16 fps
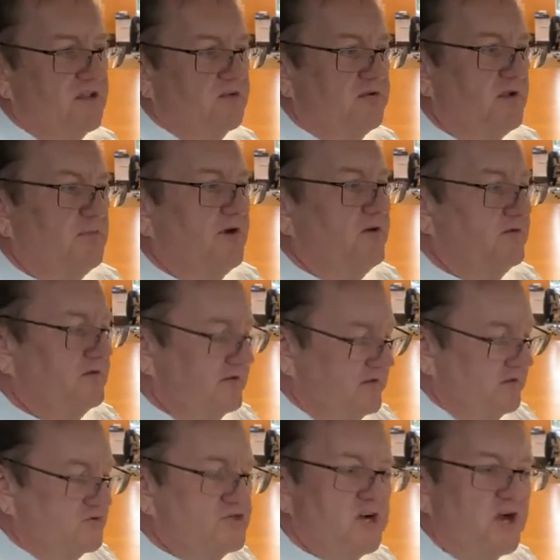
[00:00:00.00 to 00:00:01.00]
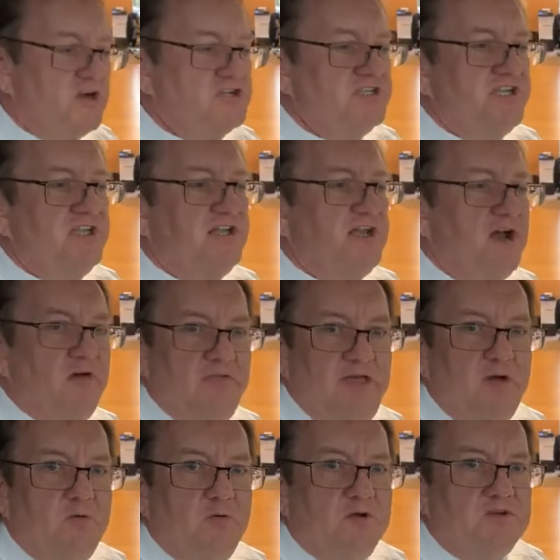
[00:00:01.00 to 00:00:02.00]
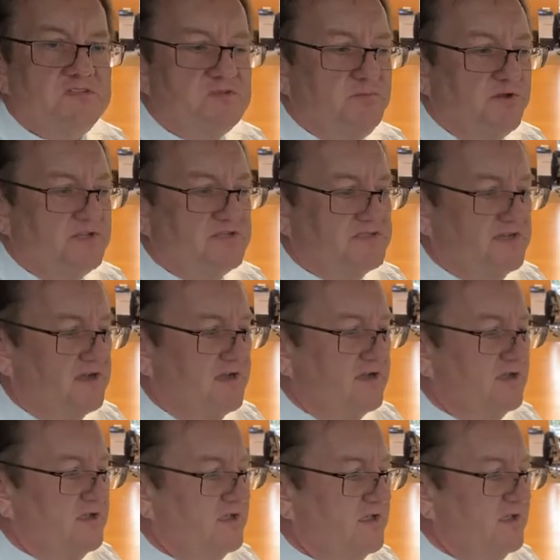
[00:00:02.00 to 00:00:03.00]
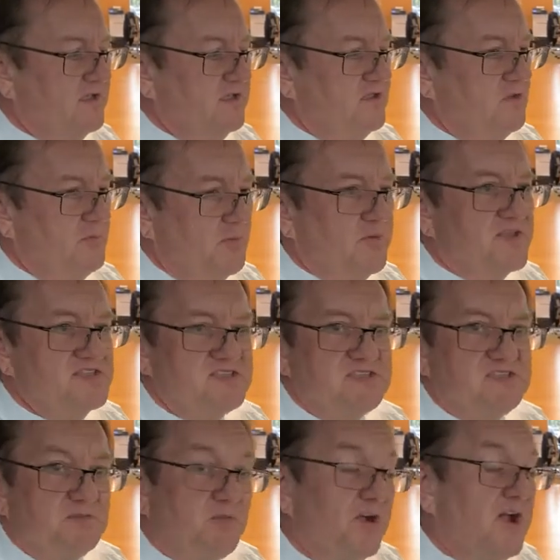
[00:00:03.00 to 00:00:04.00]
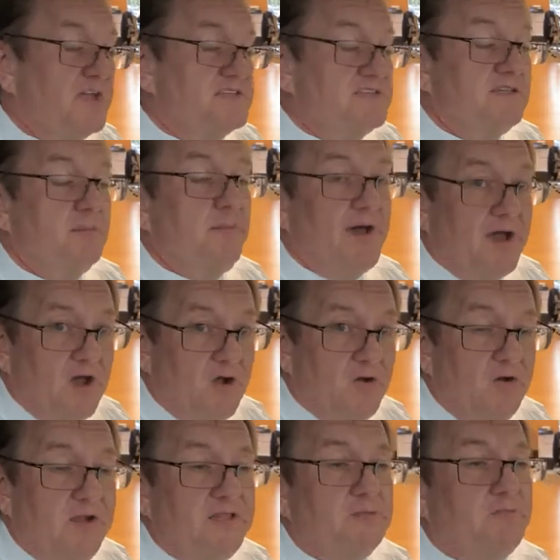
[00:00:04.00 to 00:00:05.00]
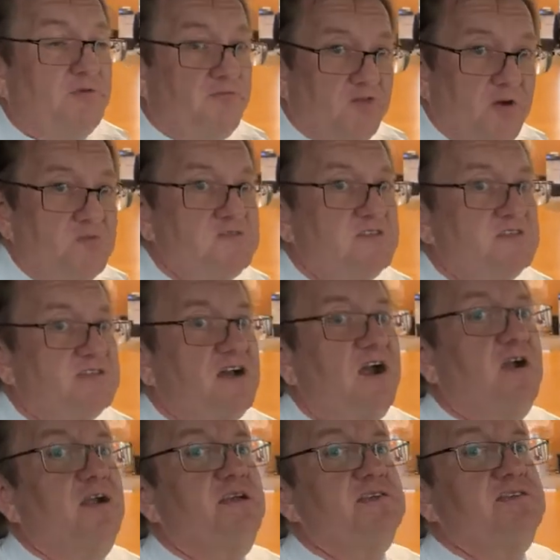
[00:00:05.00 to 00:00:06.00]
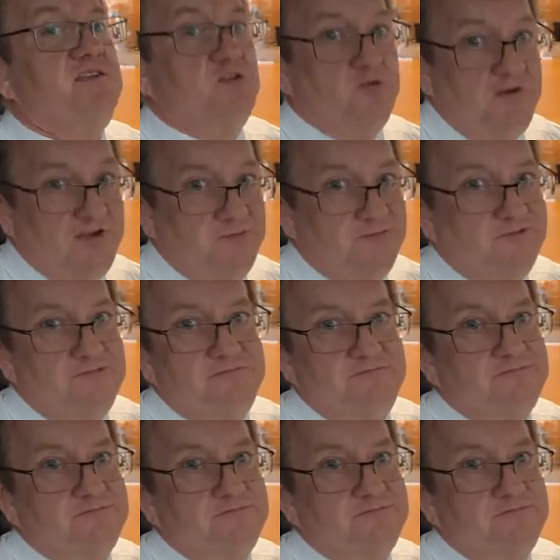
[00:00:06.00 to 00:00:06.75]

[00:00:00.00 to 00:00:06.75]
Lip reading: got to learn about, charging it and how that works. But you'll be pleasantly surprised. And the power and the performance of this car is incredible.